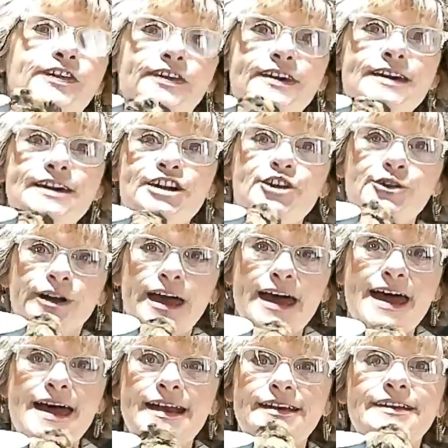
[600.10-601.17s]
think you
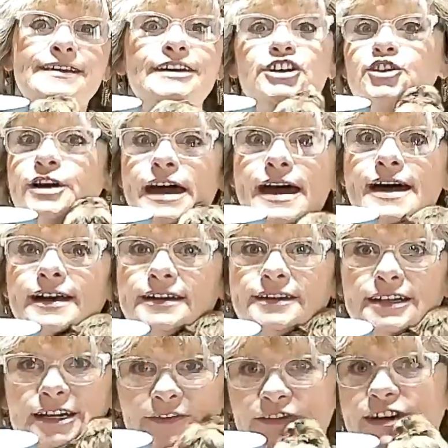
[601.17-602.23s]
can, you can.
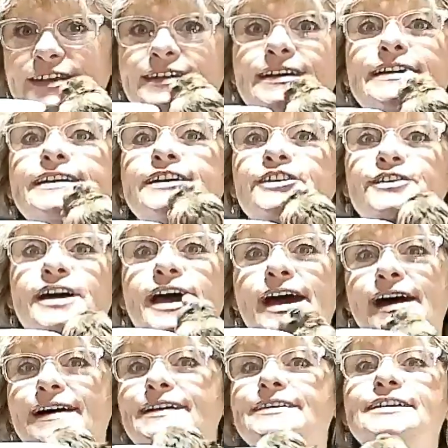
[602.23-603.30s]
If you think you
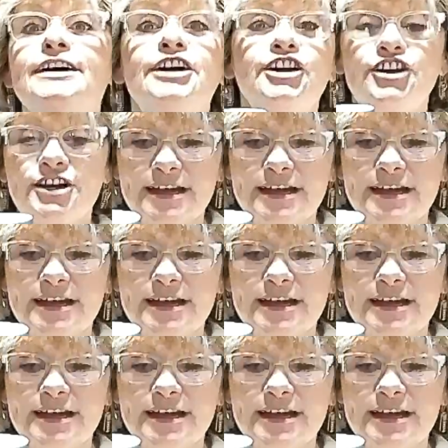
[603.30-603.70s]
can't, you